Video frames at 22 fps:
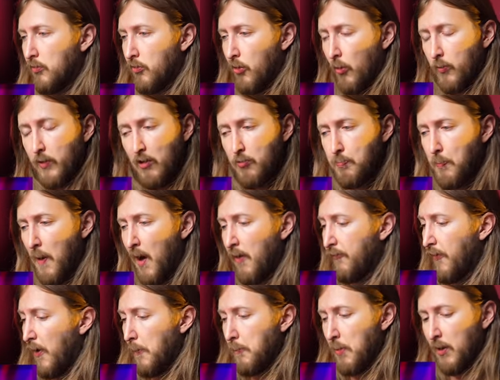So this
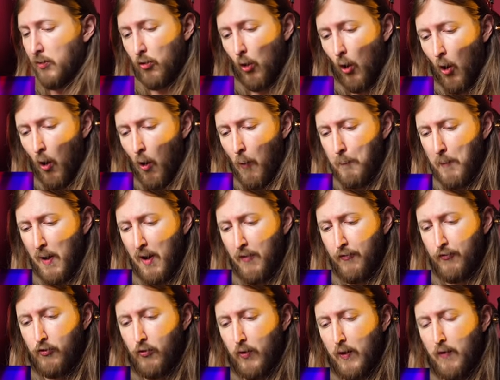month I've been to
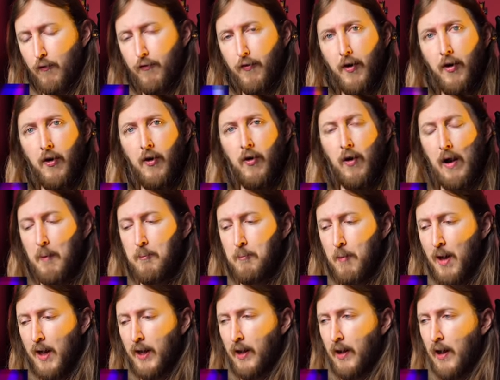Opeth, Dream Theater
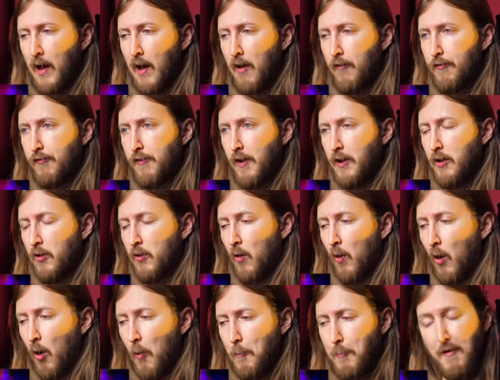and Megadeth. And you
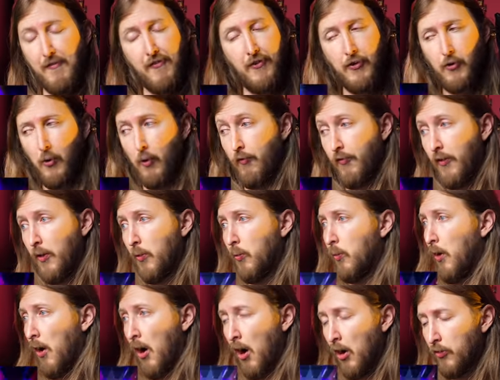know, Opeth and Dream Theater
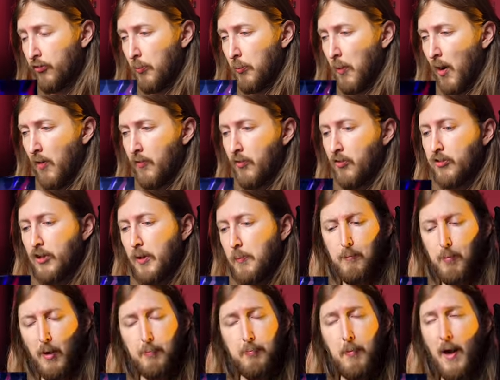were awesome, obviously.
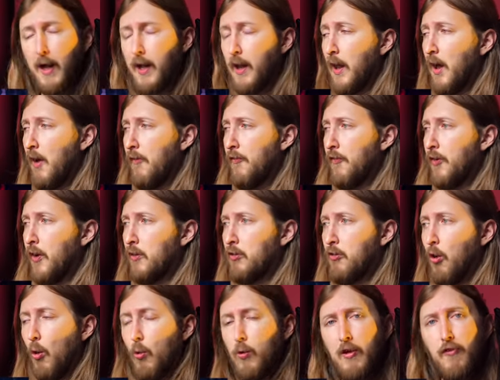But Megadeth
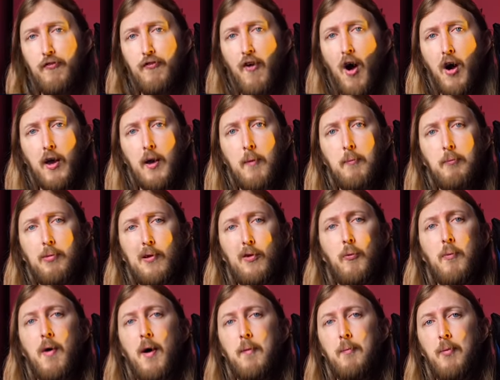totally f***ing
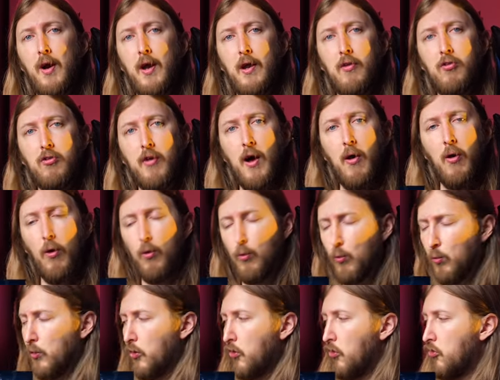blew my brains out.
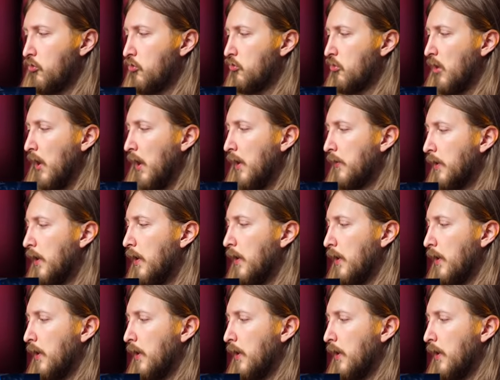Holy shit.